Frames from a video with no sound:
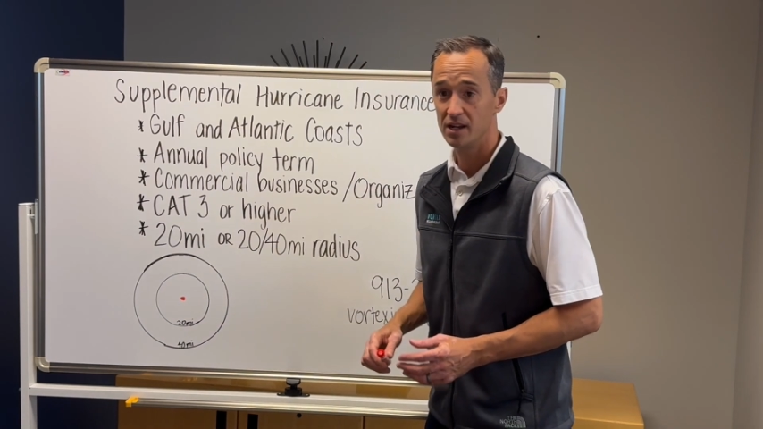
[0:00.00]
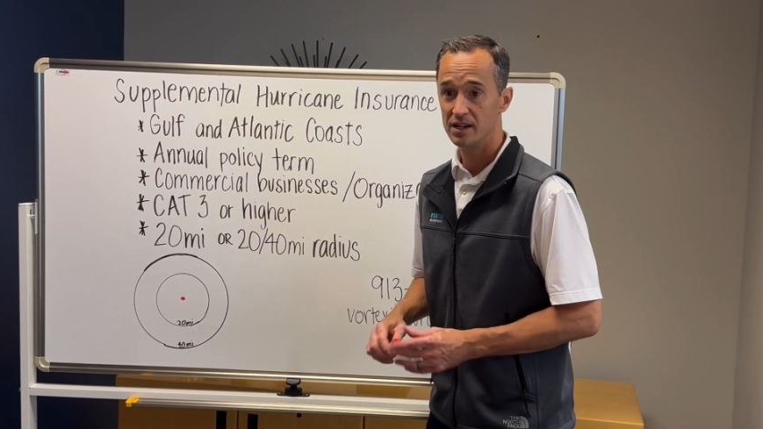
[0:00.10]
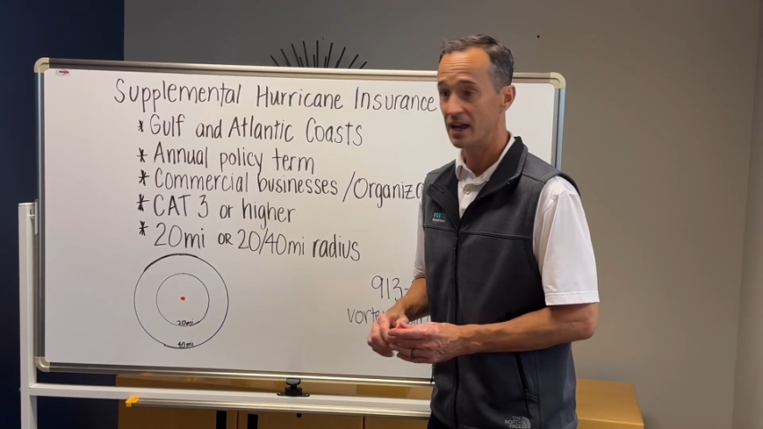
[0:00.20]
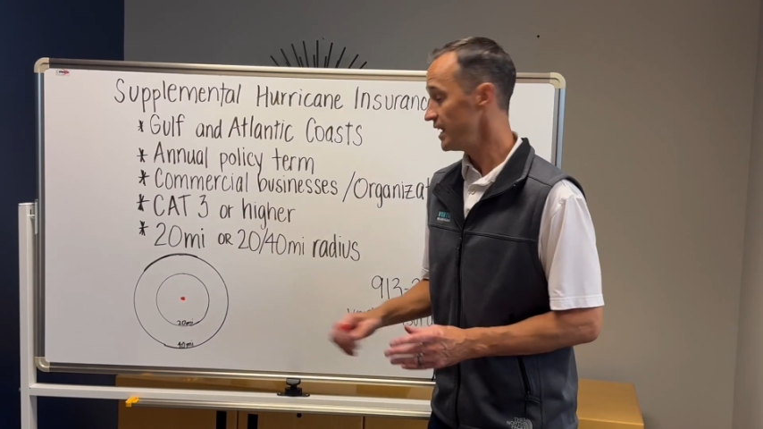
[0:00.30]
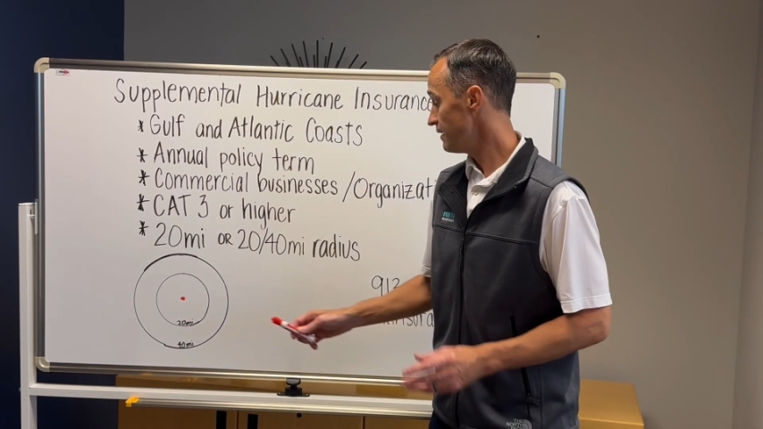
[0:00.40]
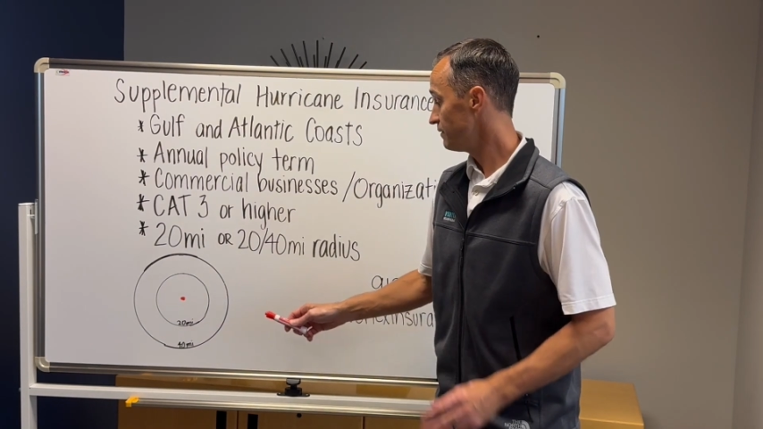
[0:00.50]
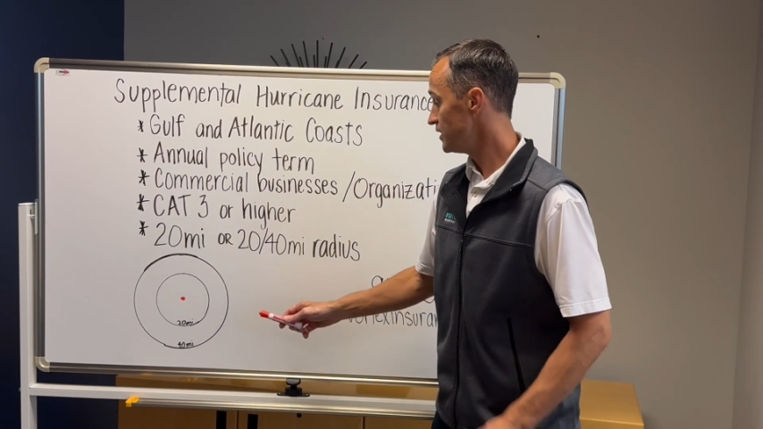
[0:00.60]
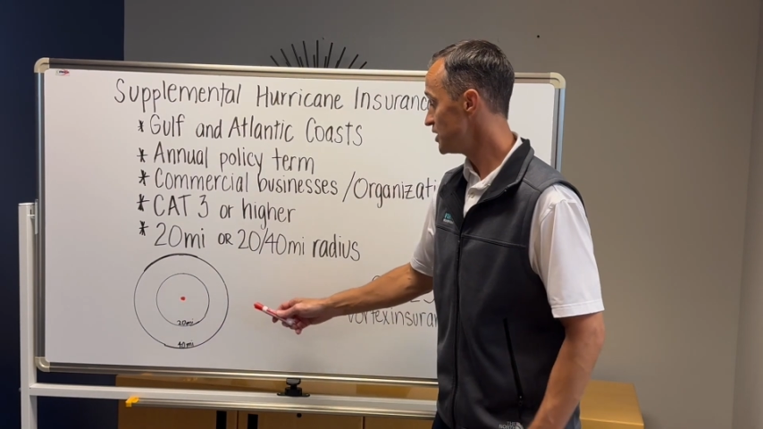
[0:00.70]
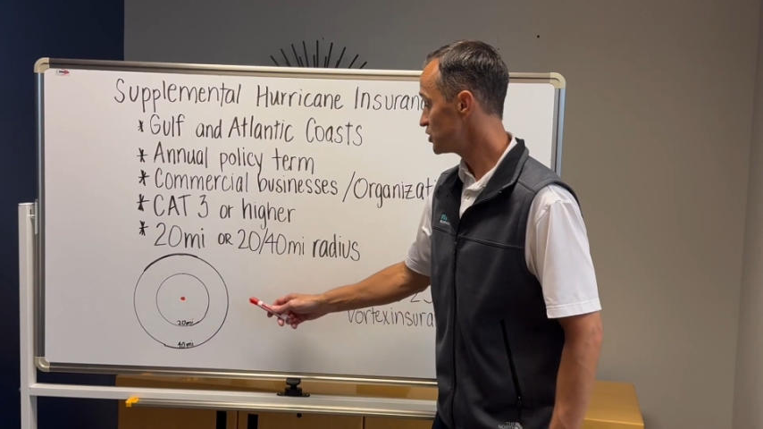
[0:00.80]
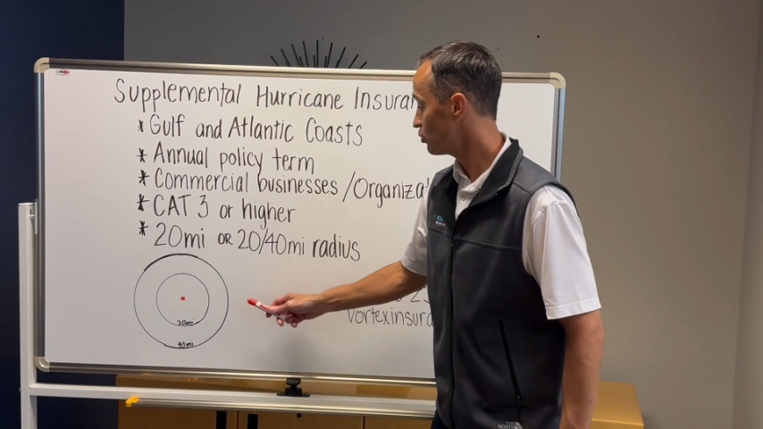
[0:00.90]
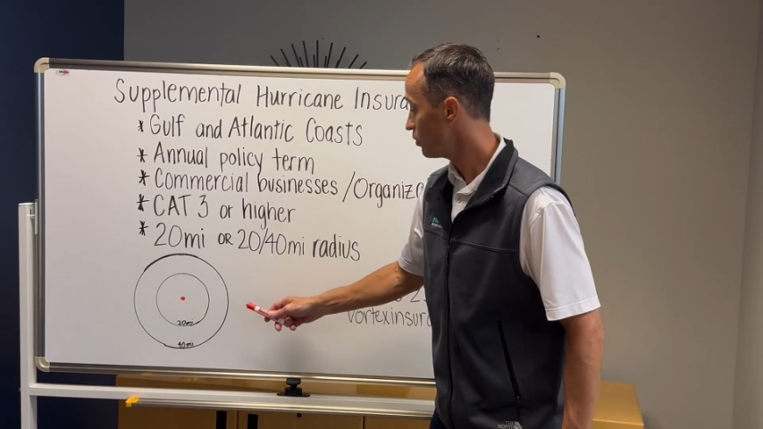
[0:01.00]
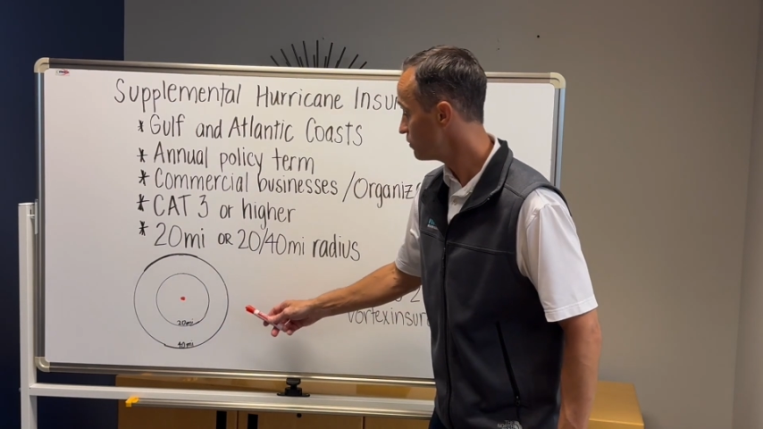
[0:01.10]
Now, if the storm